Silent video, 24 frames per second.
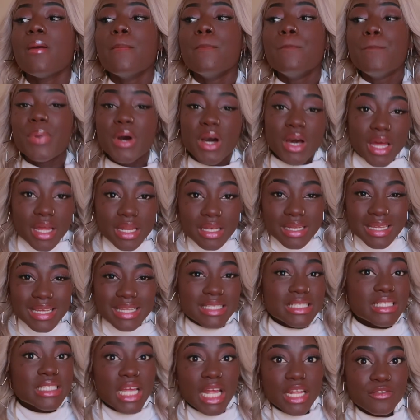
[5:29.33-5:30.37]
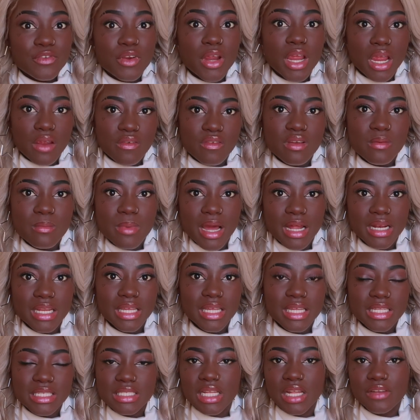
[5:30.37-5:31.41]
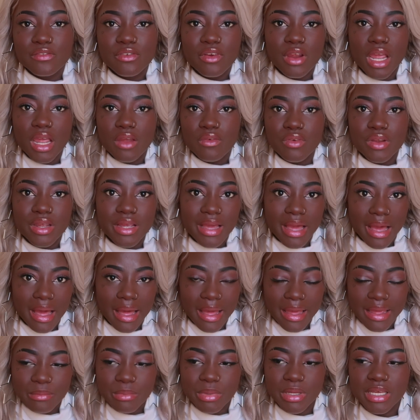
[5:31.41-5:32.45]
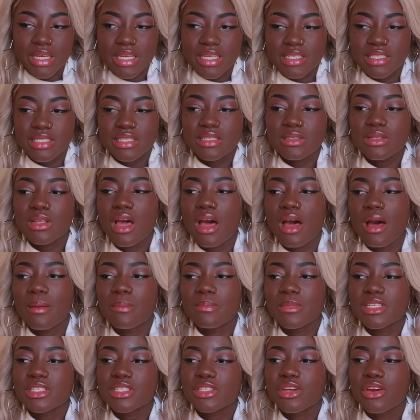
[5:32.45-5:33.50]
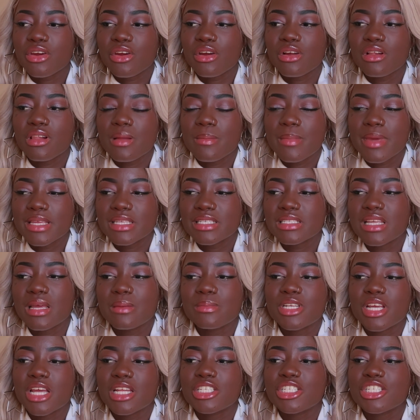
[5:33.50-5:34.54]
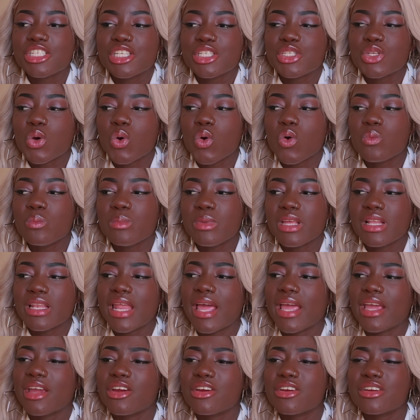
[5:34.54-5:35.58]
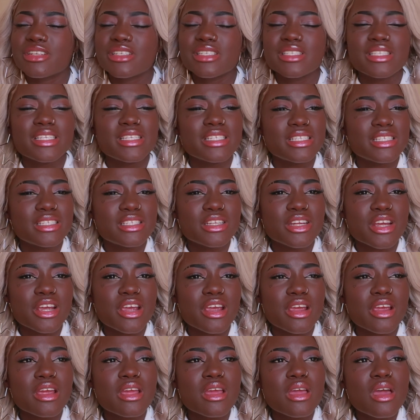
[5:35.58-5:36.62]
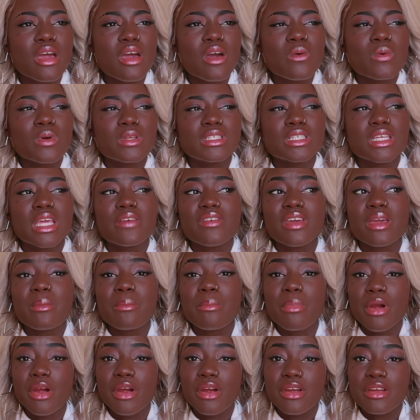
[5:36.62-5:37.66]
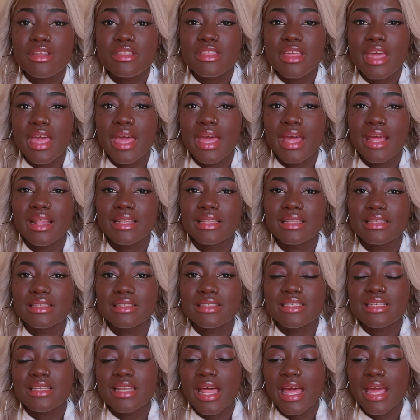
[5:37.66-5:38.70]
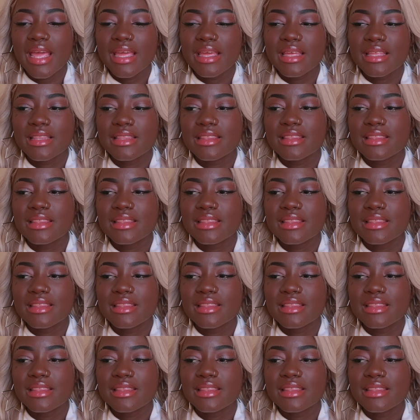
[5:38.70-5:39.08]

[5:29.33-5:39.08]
but it's not for everybody it's not for every guy because um, this girl on my snapchat she told me like her sister was giving birth and like